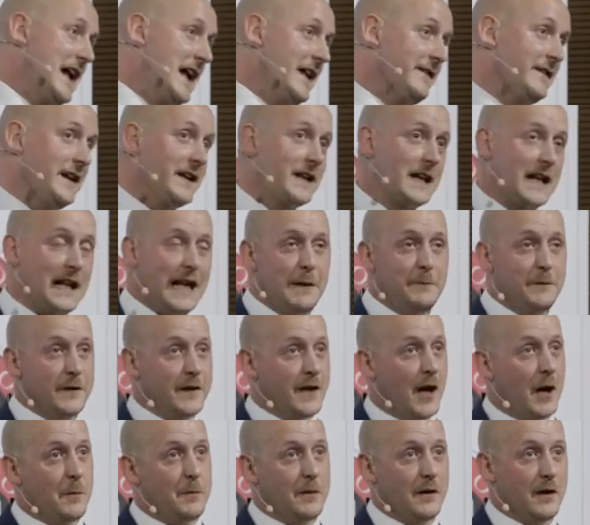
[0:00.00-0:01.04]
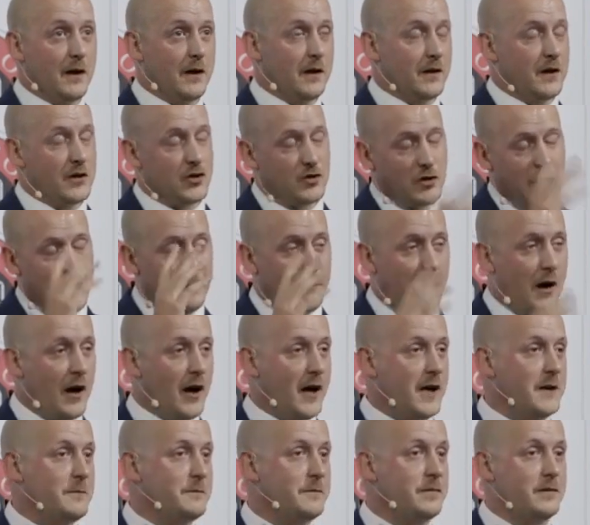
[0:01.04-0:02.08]
They'd clambered up a drain
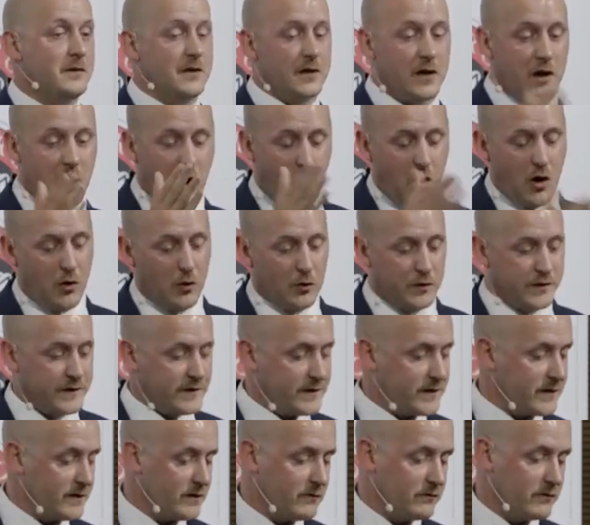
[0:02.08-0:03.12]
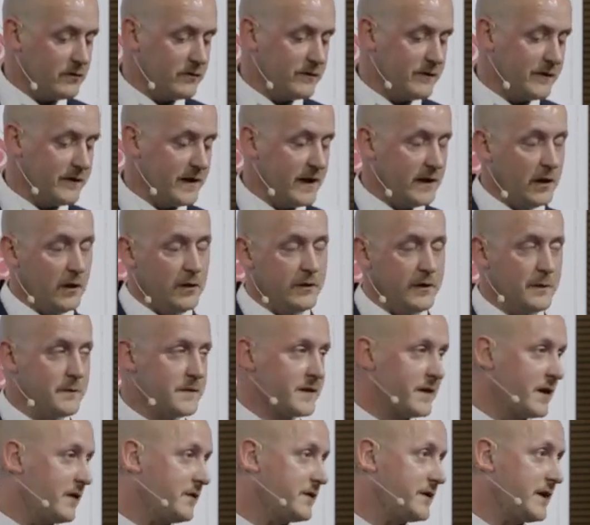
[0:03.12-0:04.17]
pipe, cut holes into the roof, and then lowered
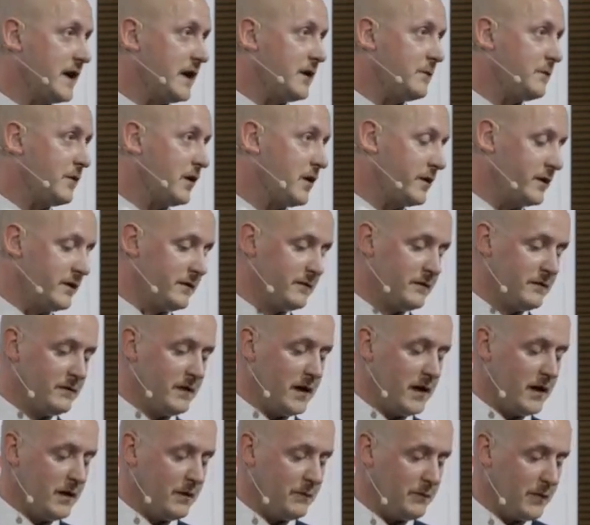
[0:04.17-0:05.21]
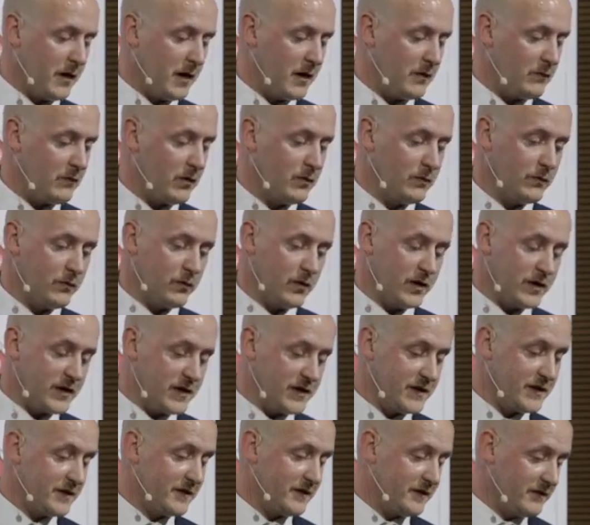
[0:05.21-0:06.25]
themselves down by a rope, which
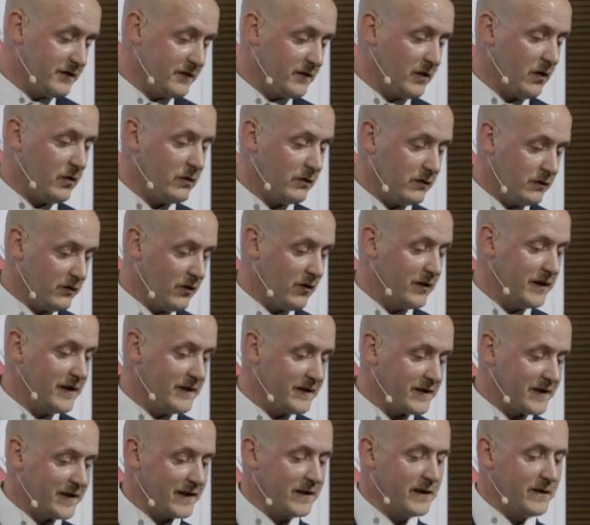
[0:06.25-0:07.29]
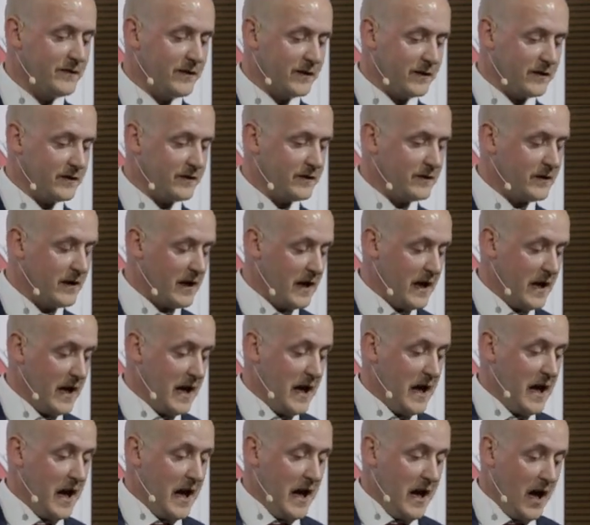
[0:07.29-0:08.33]
is not an insignificant
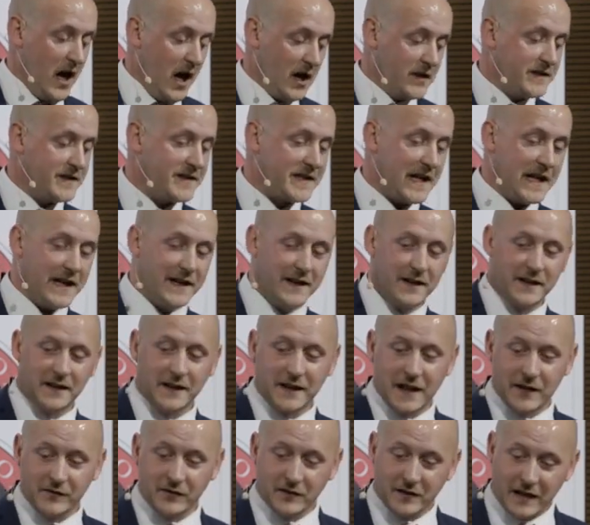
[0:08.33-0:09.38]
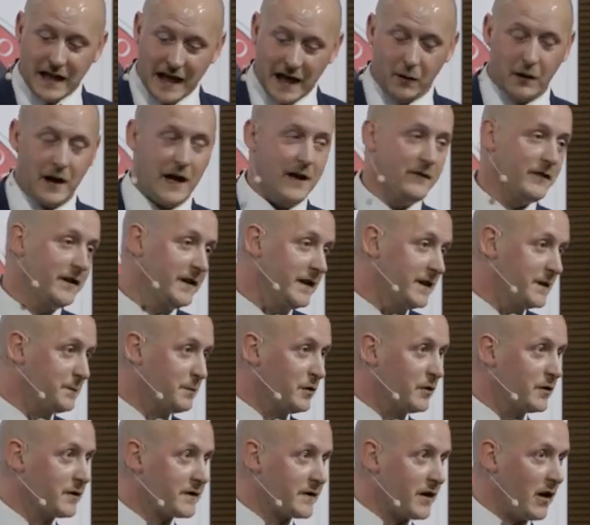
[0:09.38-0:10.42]
undertaking given how heavy these
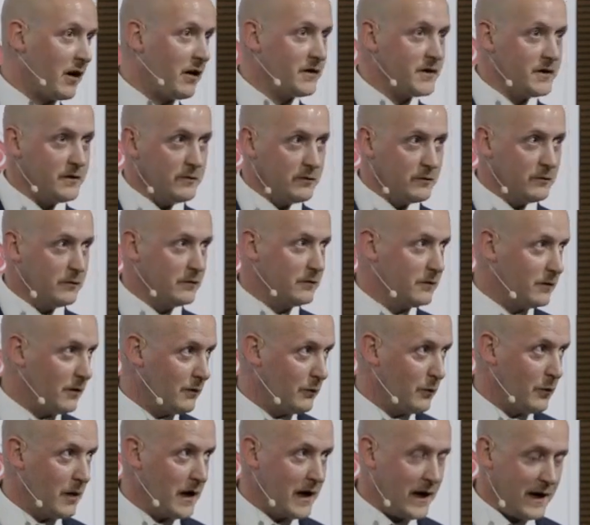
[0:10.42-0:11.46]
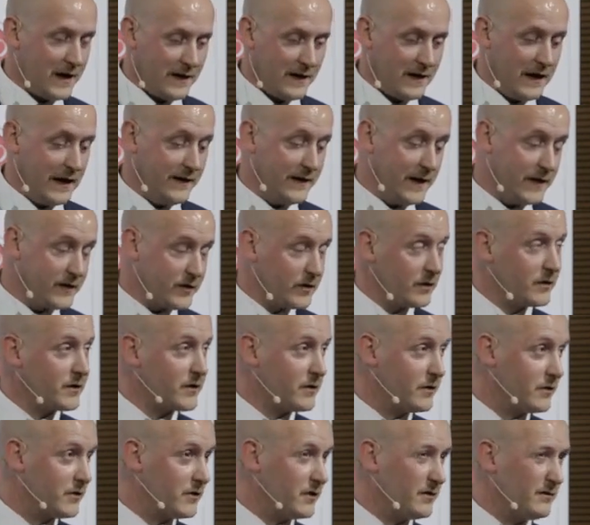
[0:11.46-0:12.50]
books are, as you all are aware. And they took
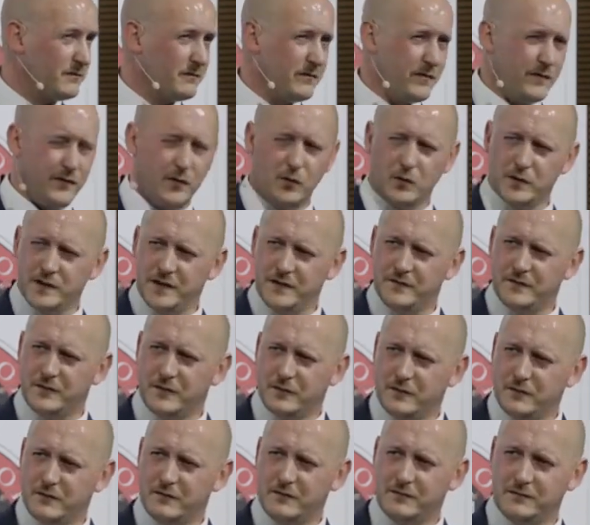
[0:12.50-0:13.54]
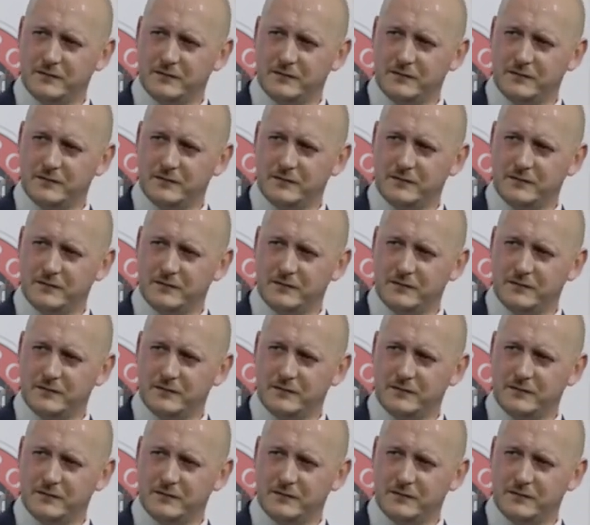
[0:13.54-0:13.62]
244.